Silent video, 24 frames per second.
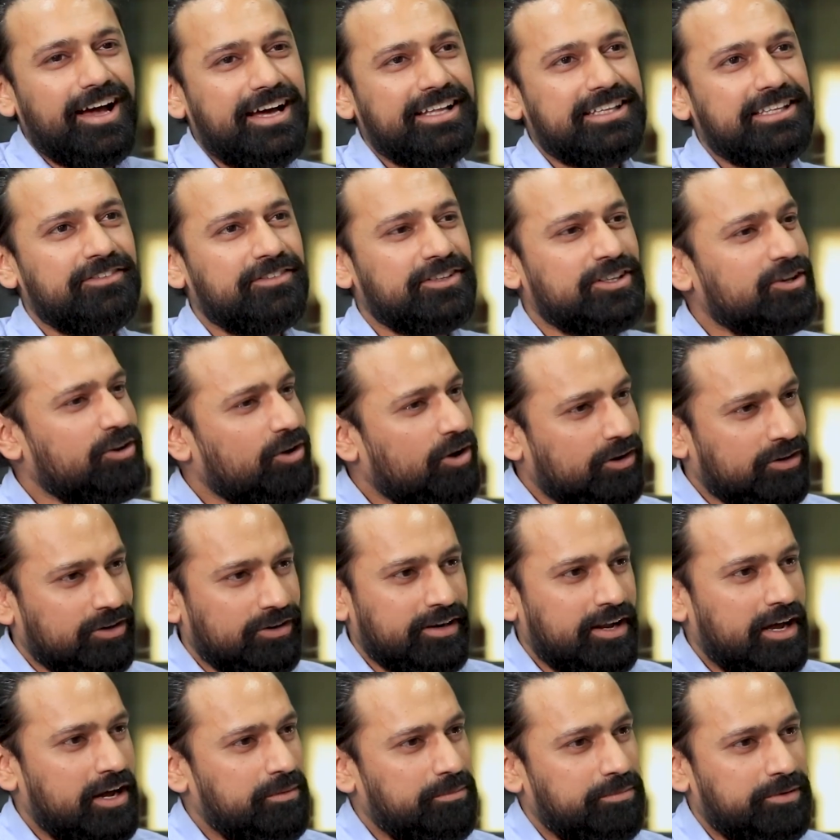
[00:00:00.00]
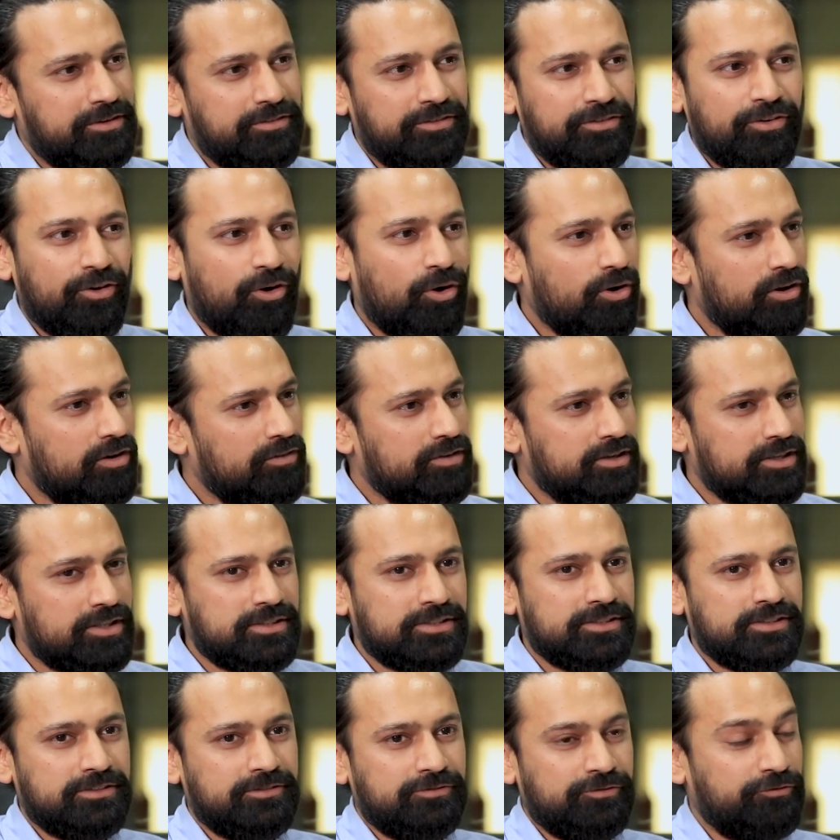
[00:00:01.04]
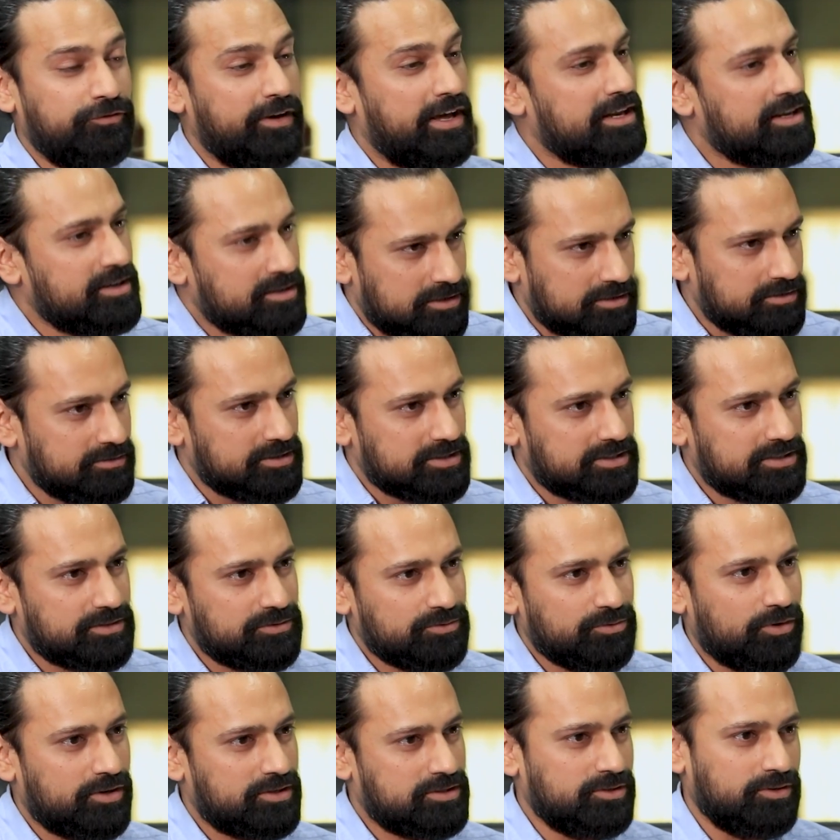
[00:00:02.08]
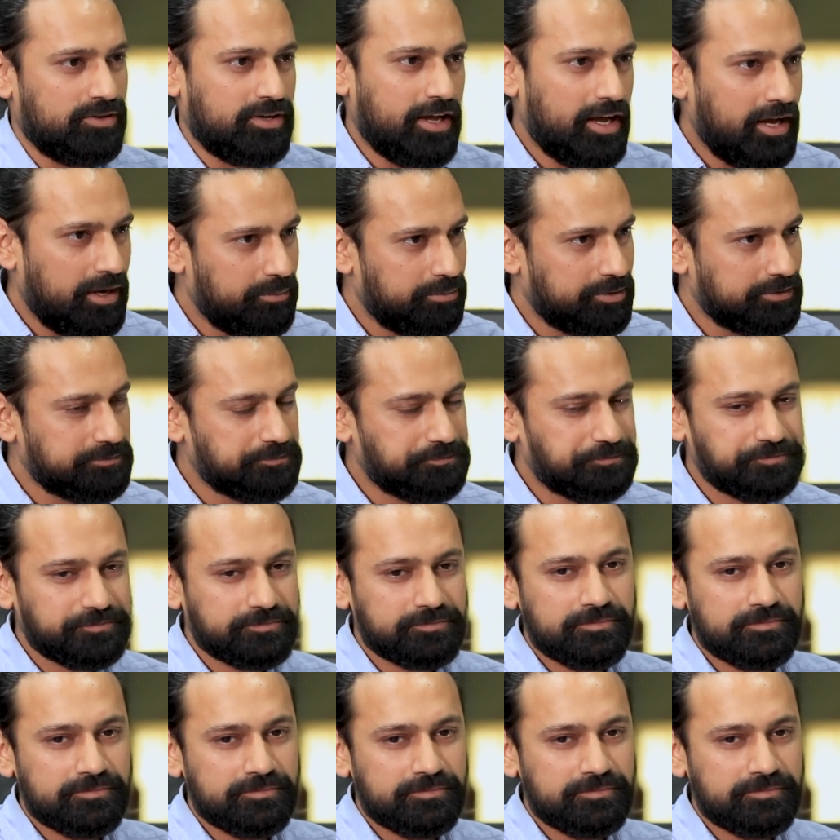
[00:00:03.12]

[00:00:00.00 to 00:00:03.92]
I think when the lockdown happened, we all were very nervous. What's going to happen?